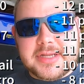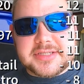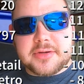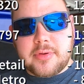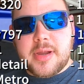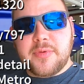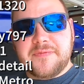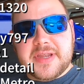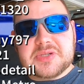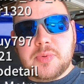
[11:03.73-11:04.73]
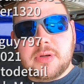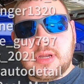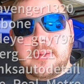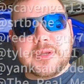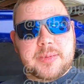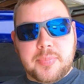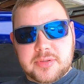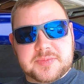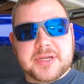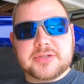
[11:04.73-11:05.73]
Instagram or Facebook. I did
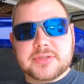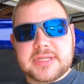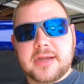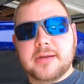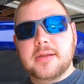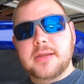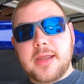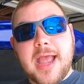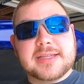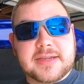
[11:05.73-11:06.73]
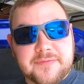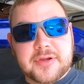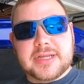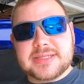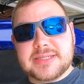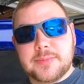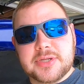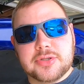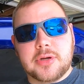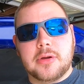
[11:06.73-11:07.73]
post pictures there asking for you guys to
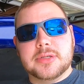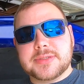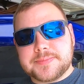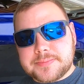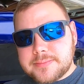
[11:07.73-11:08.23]
submit your cars.